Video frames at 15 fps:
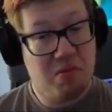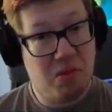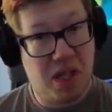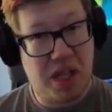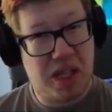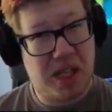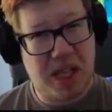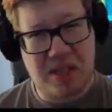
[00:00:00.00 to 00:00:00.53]

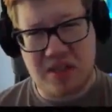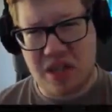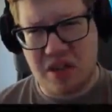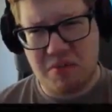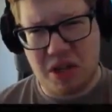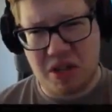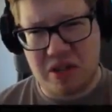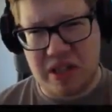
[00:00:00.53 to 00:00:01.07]
Well, I guess
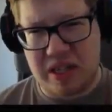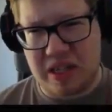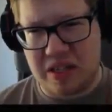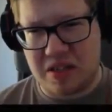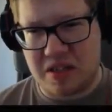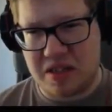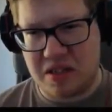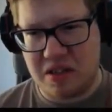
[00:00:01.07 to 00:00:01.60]
I'm not that
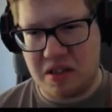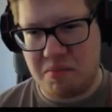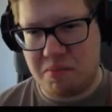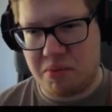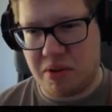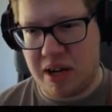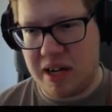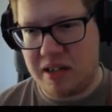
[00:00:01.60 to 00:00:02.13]
as uh,
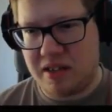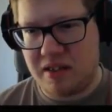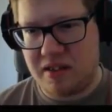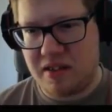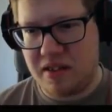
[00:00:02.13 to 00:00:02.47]
bright